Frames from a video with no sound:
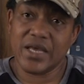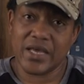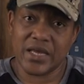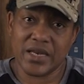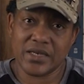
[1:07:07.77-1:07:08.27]

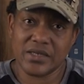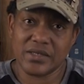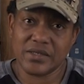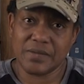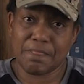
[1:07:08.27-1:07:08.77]
And
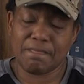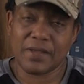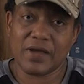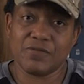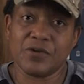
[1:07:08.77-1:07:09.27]

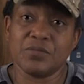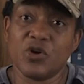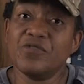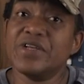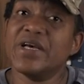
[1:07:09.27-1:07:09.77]
from
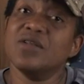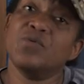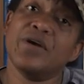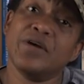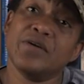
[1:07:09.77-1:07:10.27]
Dover,
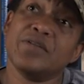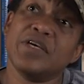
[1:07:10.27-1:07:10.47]
Delaware,